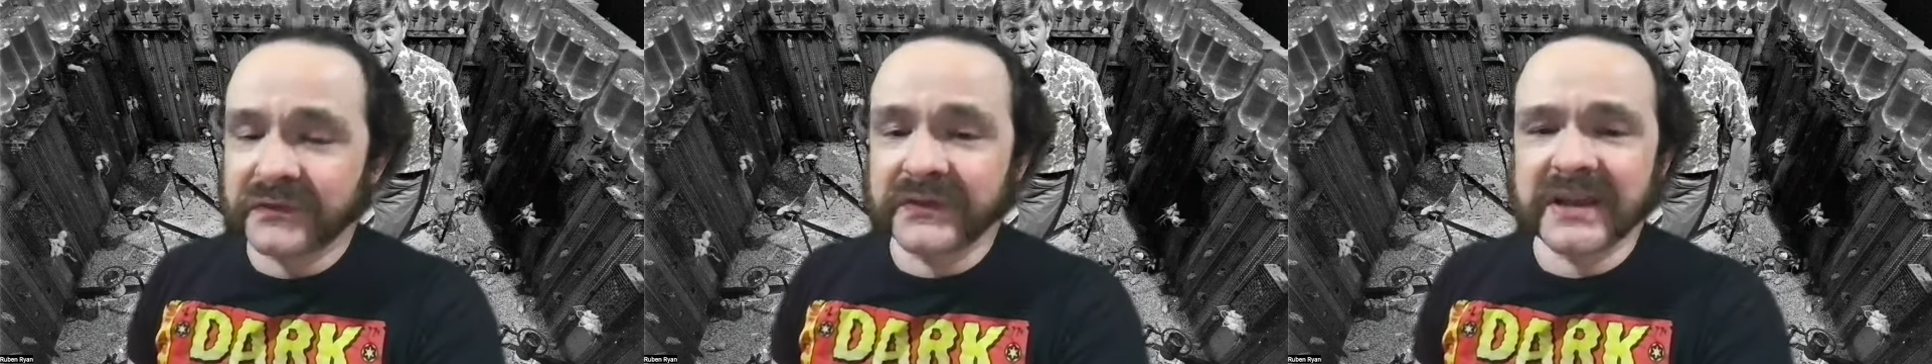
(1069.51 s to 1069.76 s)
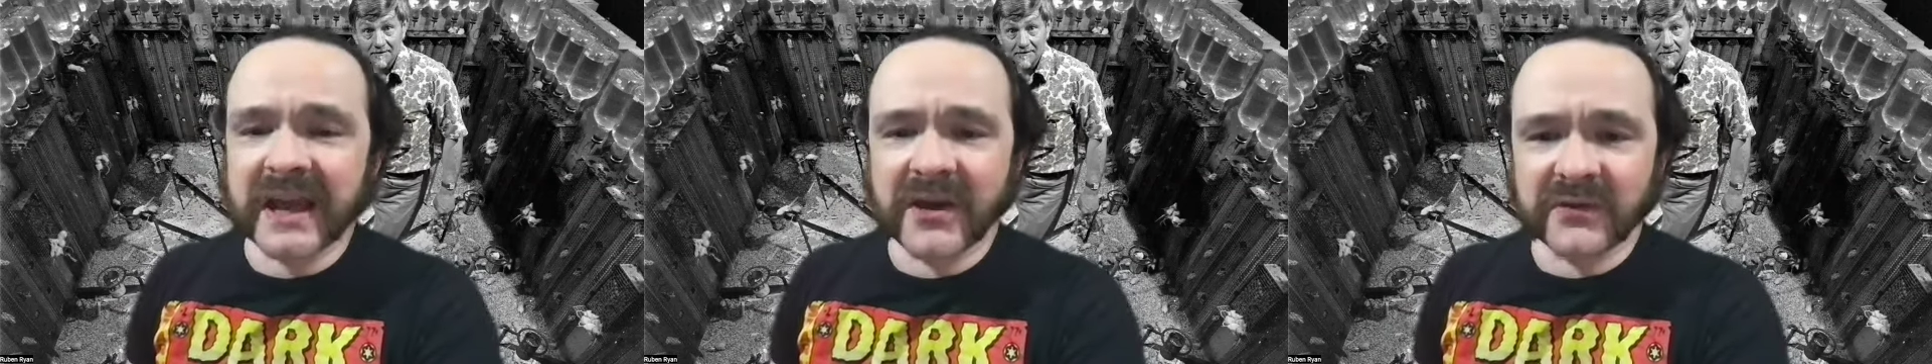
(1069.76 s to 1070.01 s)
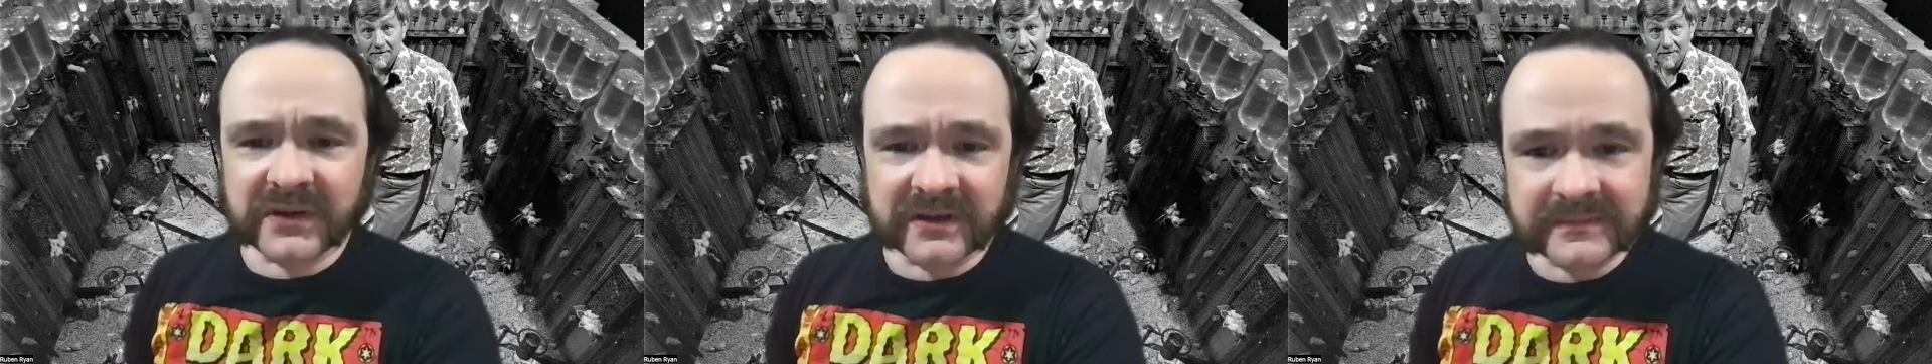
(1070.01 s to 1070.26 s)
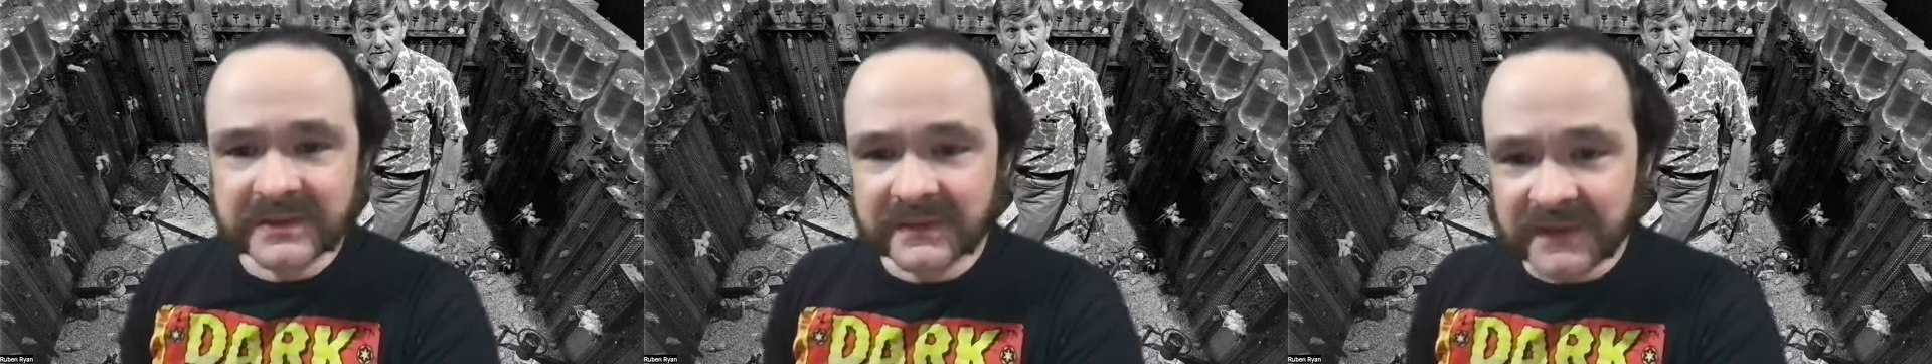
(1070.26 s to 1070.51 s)
the
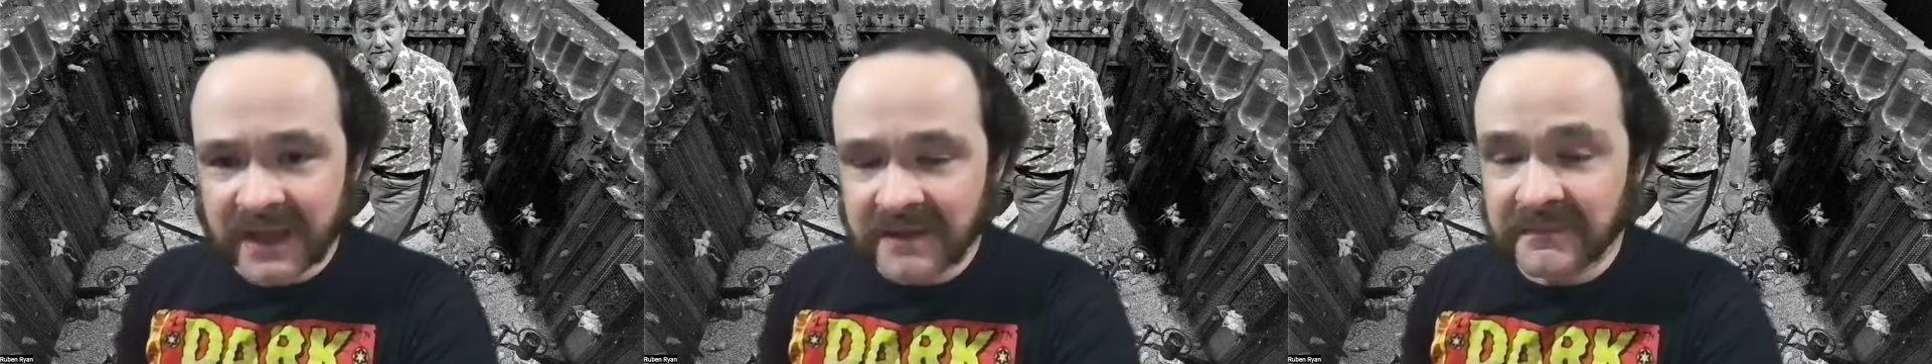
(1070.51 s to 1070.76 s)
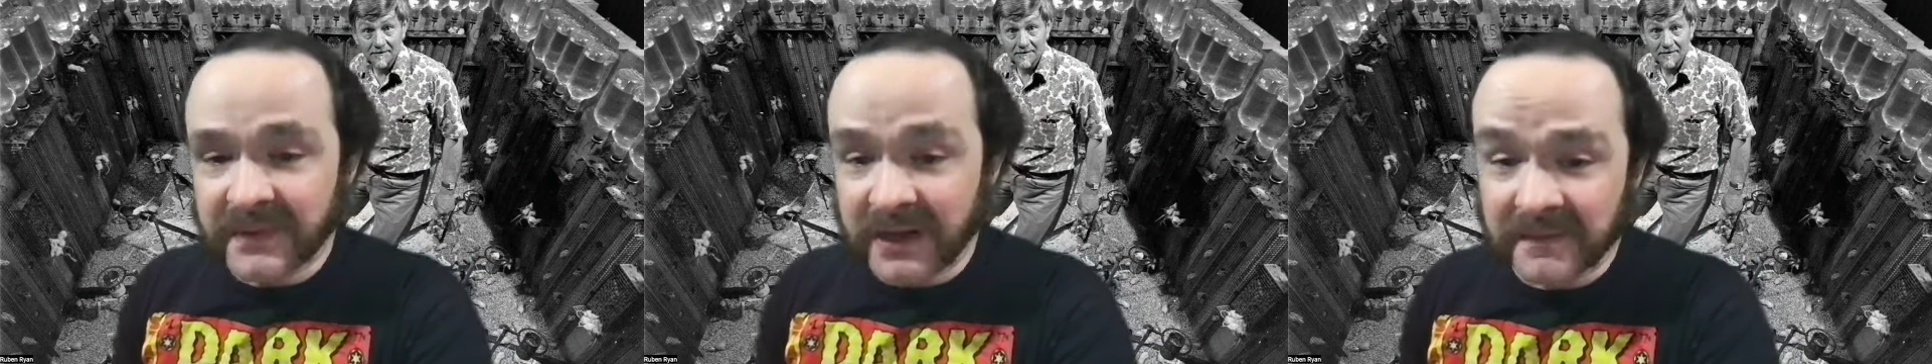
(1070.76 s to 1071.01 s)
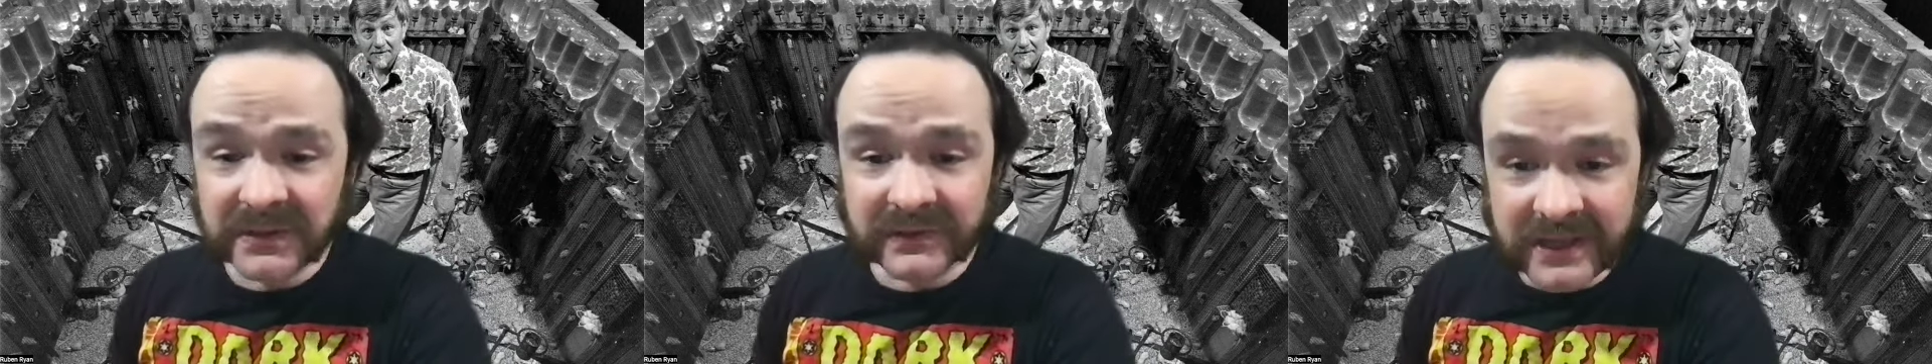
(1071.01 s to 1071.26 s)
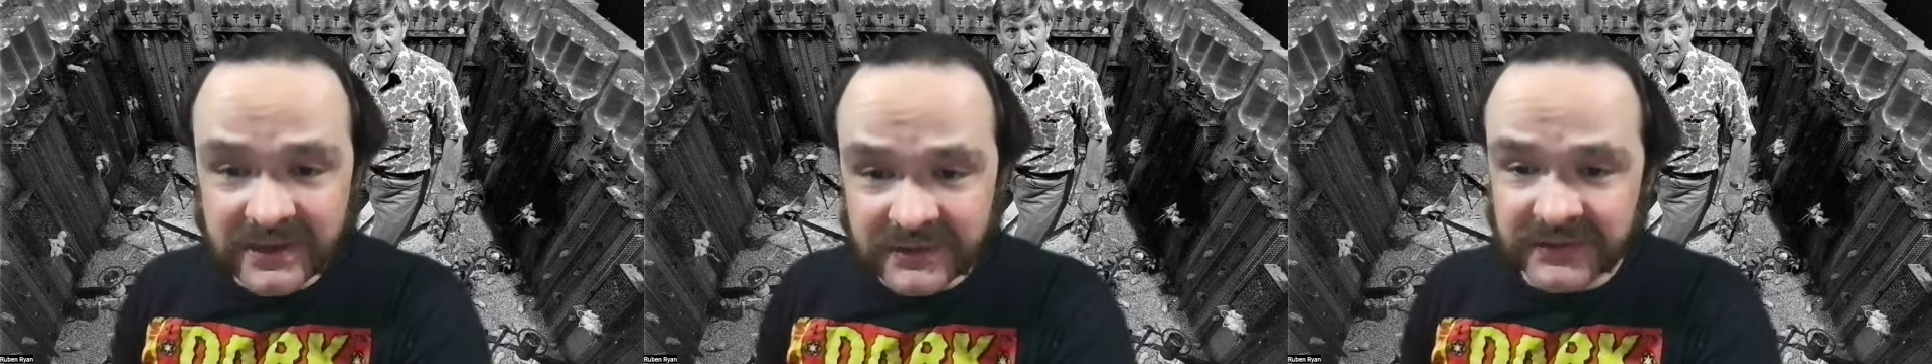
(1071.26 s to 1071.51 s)
outcomes of that
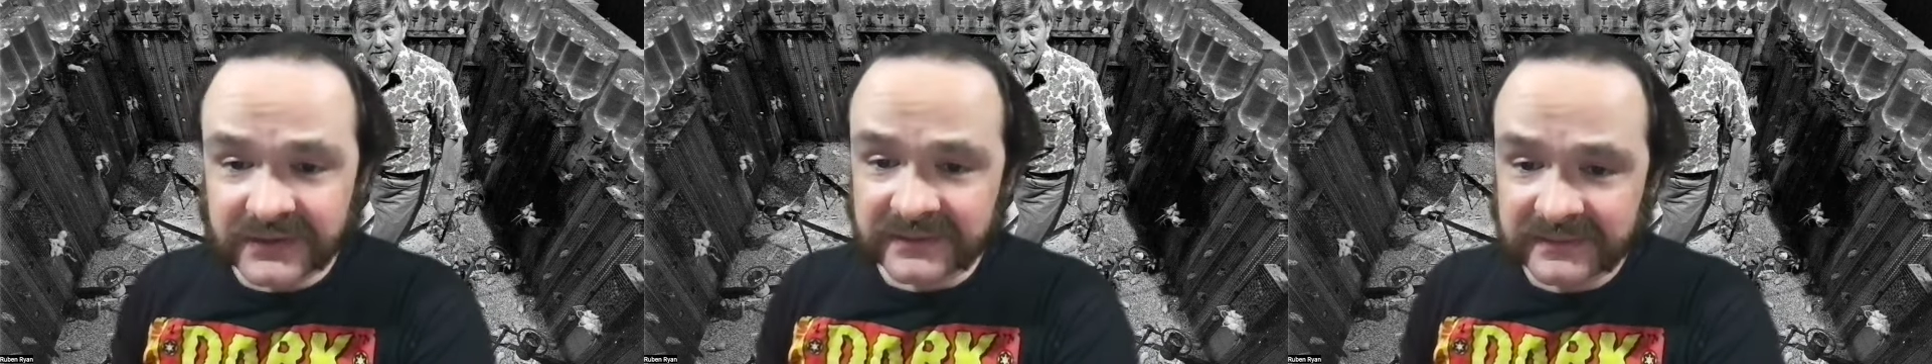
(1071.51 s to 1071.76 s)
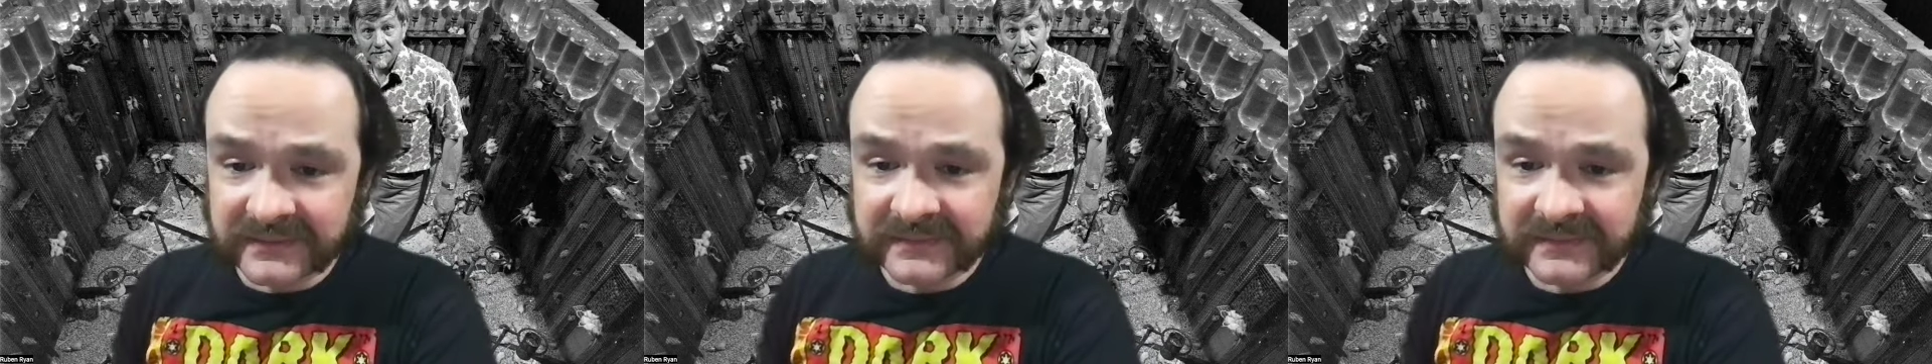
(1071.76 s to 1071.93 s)
population.